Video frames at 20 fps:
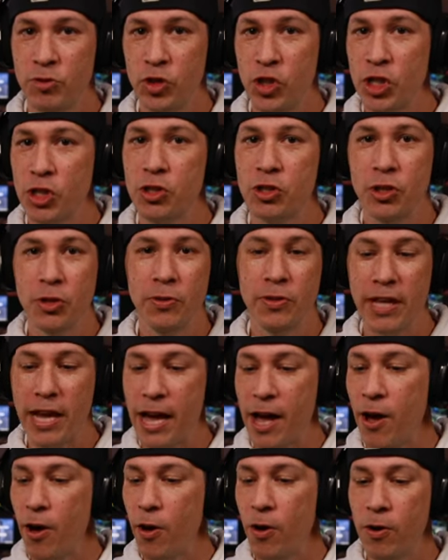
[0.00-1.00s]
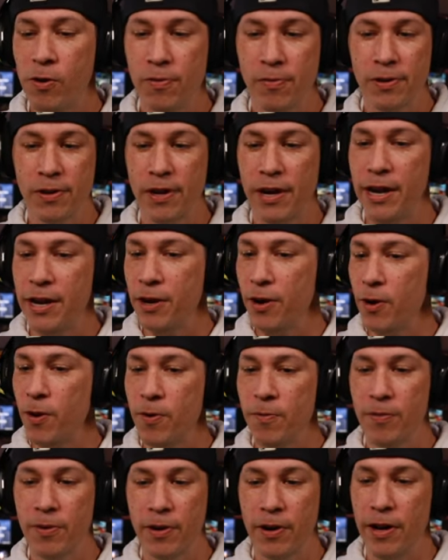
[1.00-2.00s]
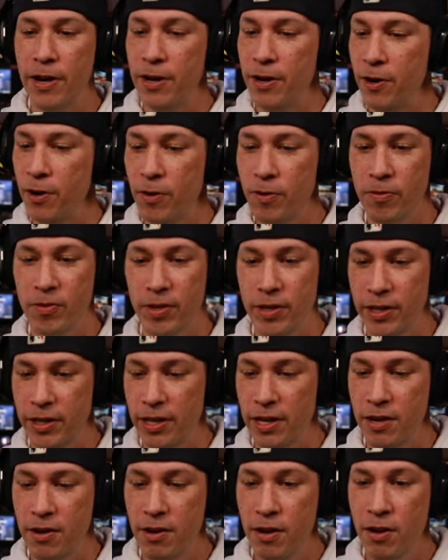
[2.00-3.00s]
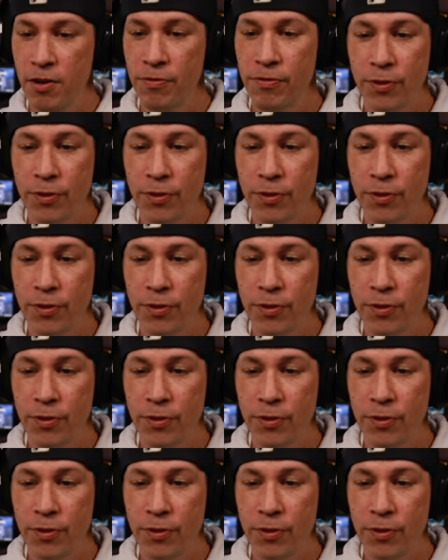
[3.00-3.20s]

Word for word: Just do that over and over and over again